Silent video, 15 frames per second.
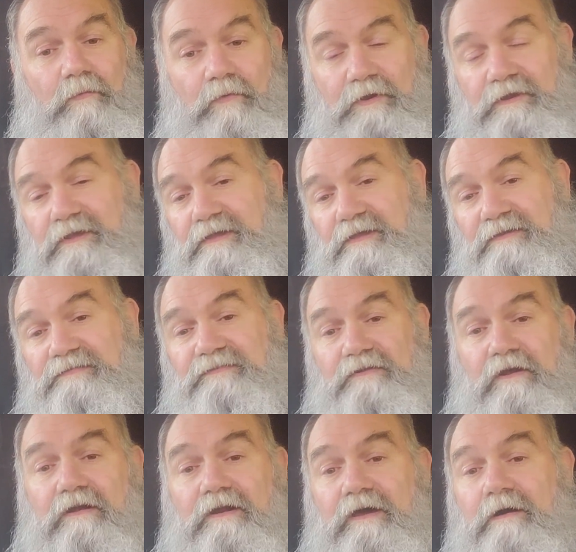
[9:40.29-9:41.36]
When are you going to
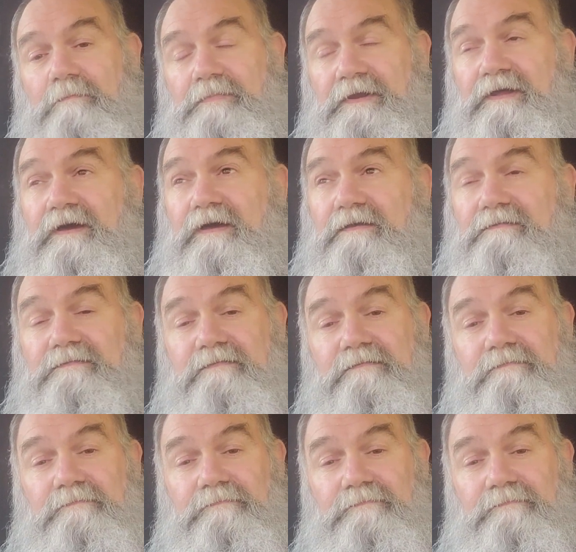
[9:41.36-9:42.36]
start helping us?